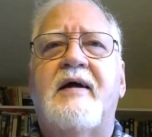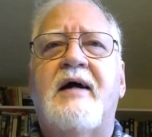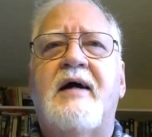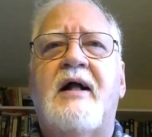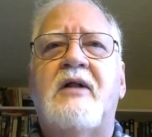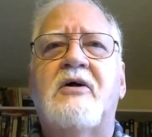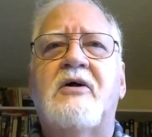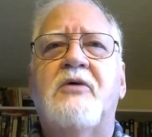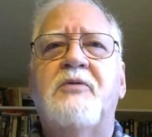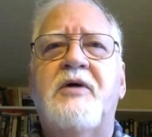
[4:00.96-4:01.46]

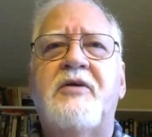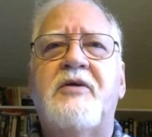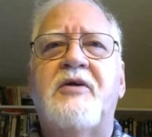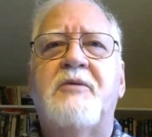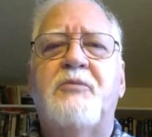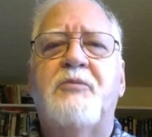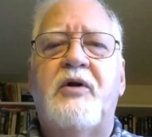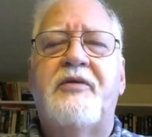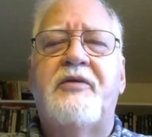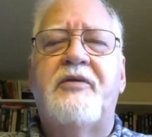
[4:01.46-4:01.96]

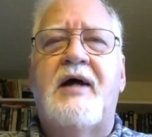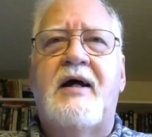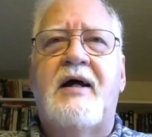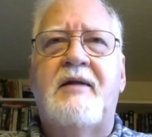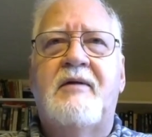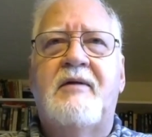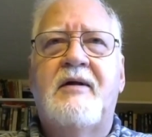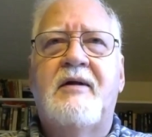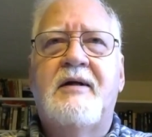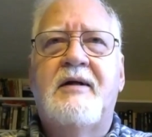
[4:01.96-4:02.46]
algorithm will
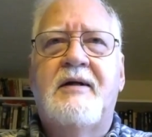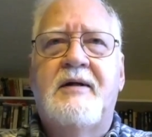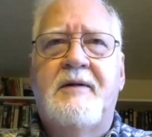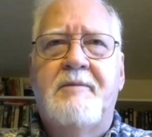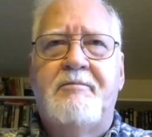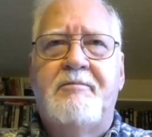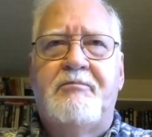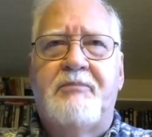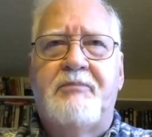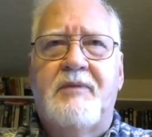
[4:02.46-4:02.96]
then
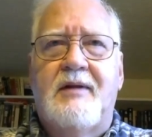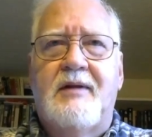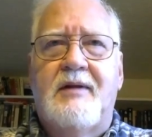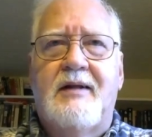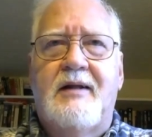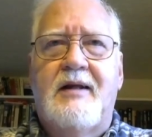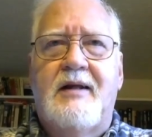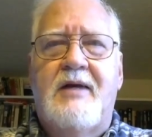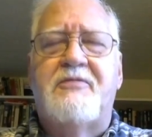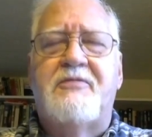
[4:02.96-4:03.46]

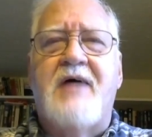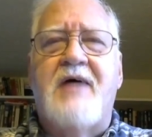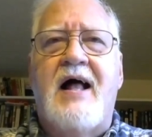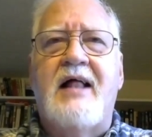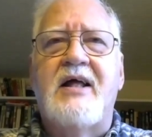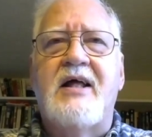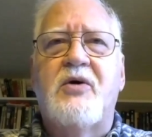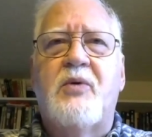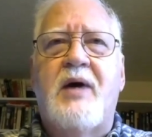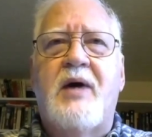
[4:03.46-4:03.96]

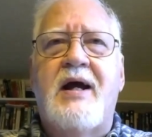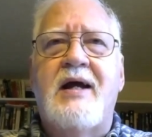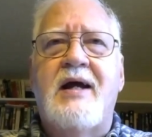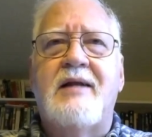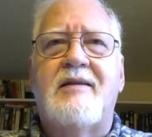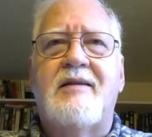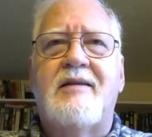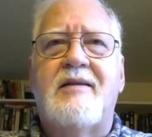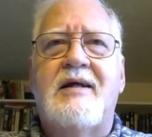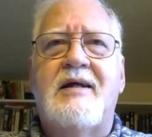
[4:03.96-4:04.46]
evaluate
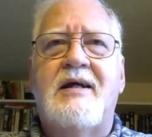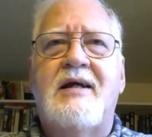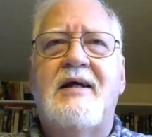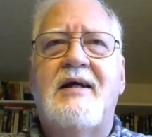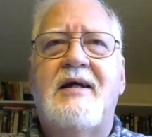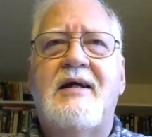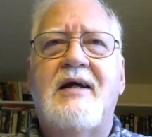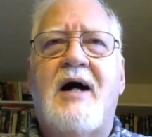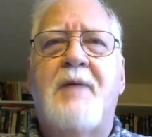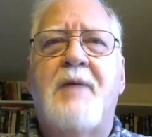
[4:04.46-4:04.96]

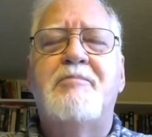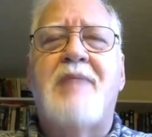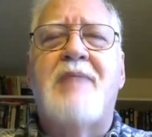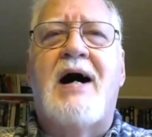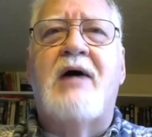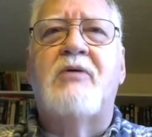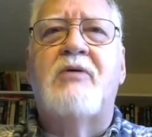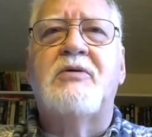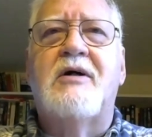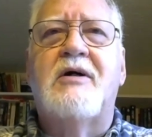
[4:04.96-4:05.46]
the
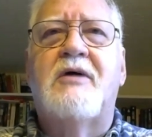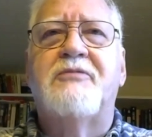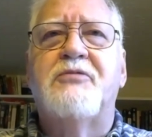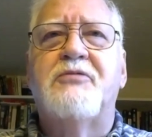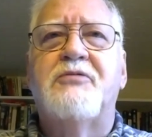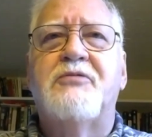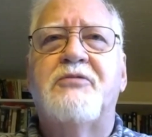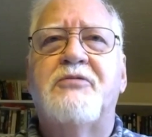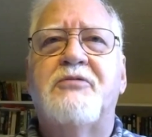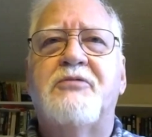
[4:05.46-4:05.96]
amount of
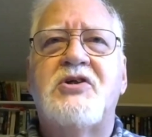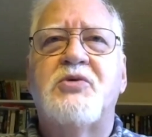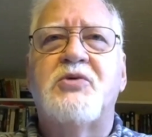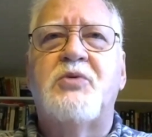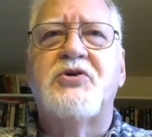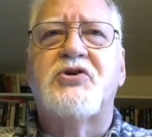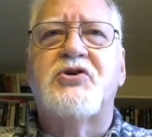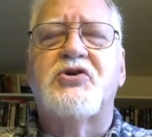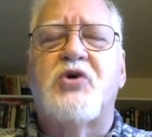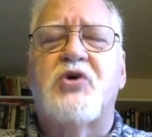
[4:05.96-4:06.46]

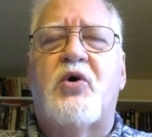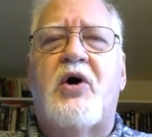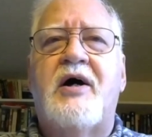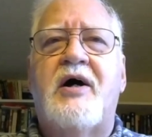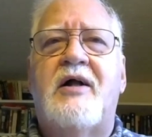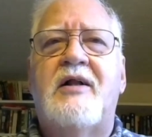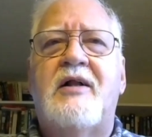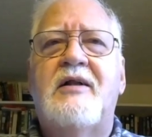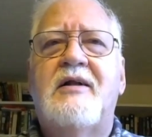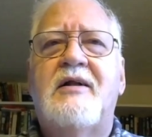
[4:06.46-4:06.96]
residual
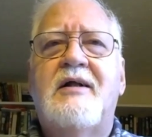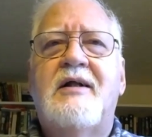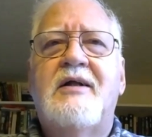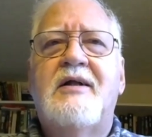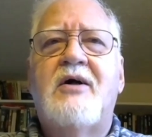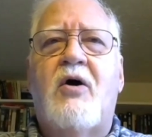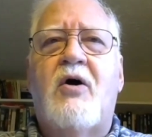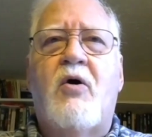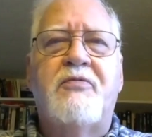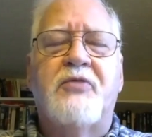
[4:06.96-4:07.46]
soil
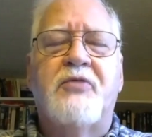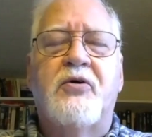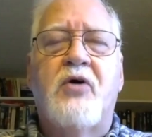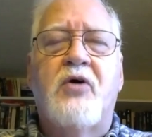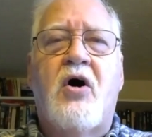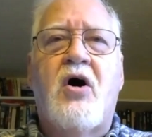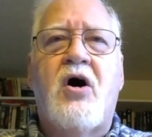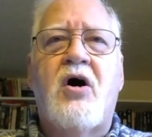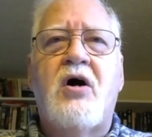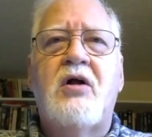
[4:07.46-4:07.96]

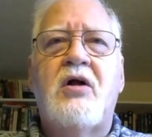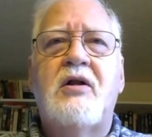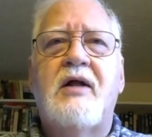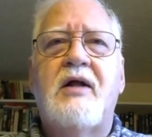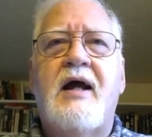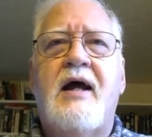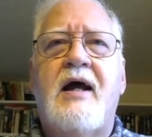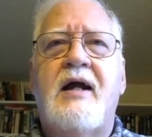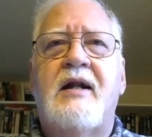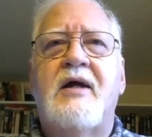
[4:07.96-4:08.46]
overall,
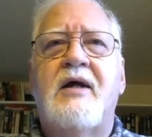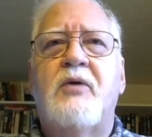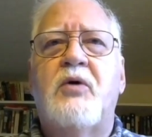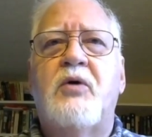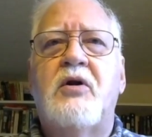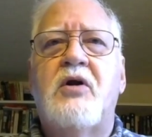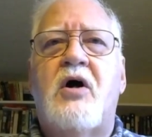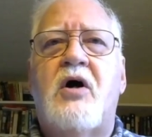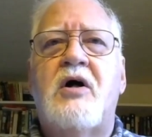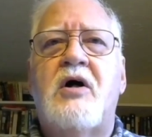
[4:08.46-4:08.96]
and it
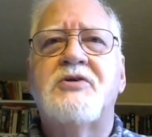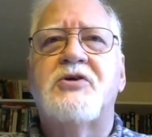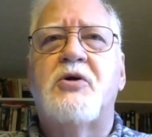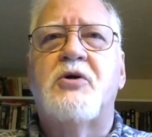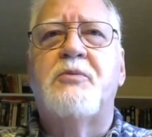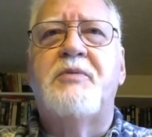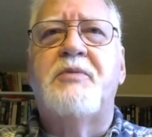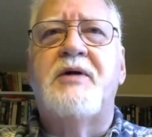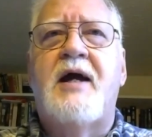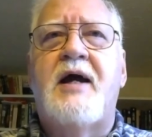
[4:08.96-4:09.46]
will also
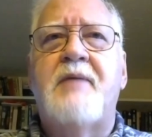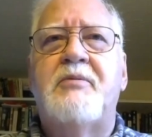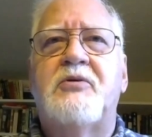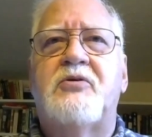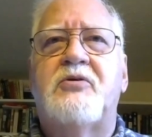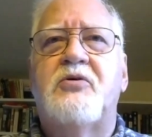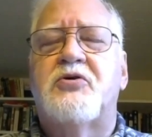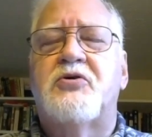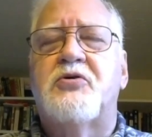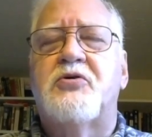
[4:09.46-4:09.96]
be able
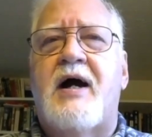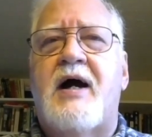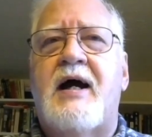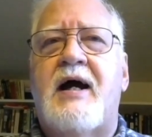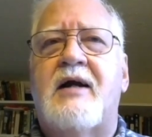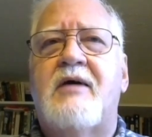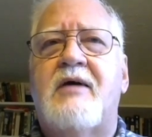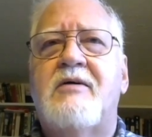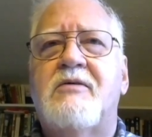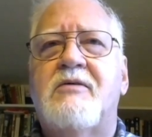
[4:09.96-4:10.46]
to
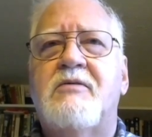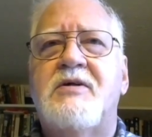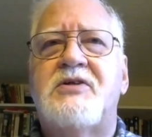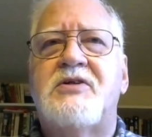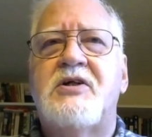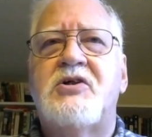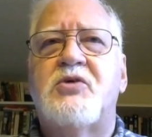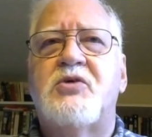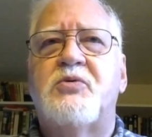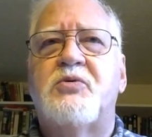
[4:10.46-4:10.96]
track
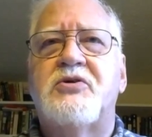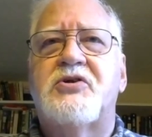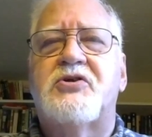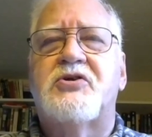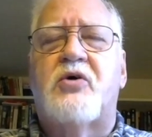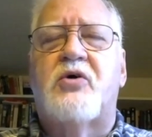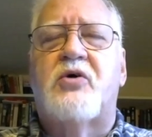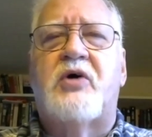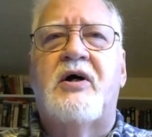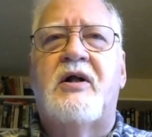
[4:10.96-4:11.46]
residual
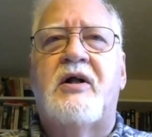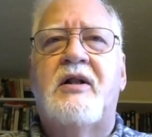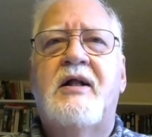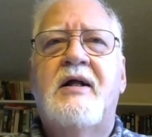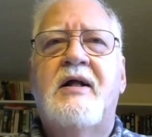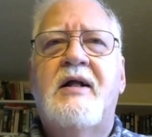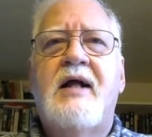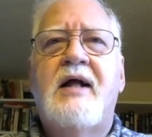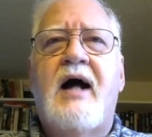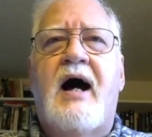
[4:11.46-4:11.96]
soil
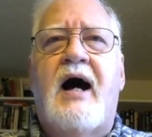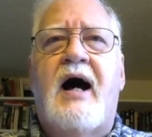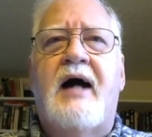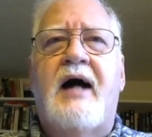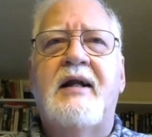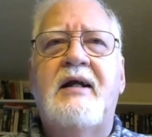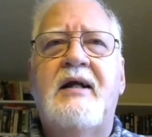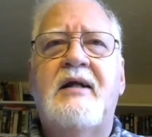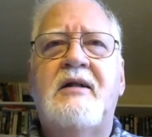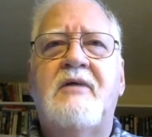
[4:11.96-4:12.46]

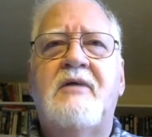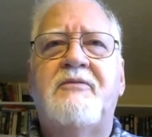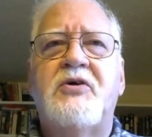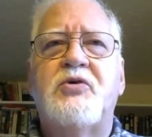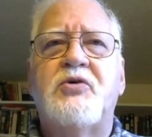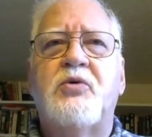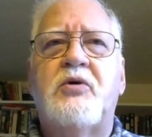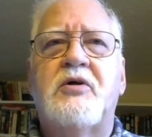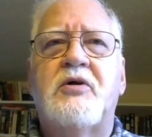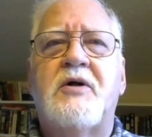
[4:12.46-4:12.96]
on
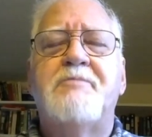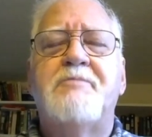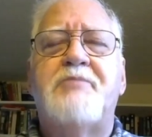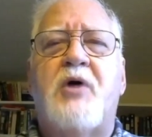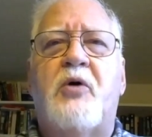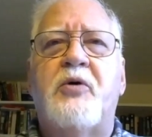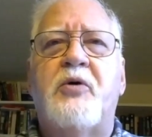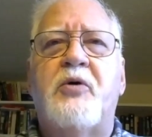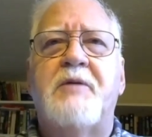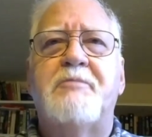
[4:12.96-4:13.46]
individual
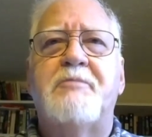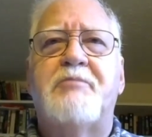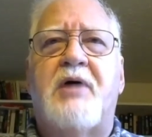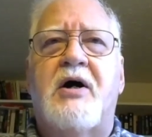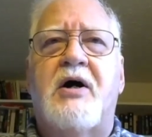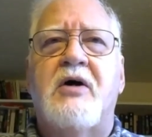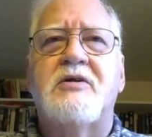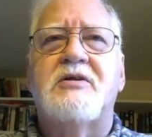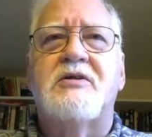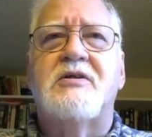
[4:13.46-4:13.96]
component
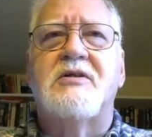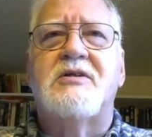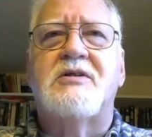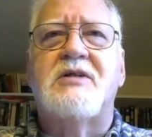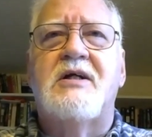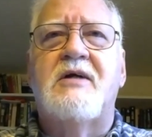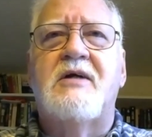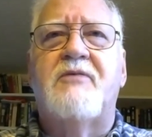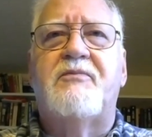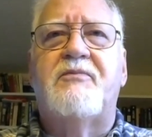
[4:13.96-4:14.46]
parts to see if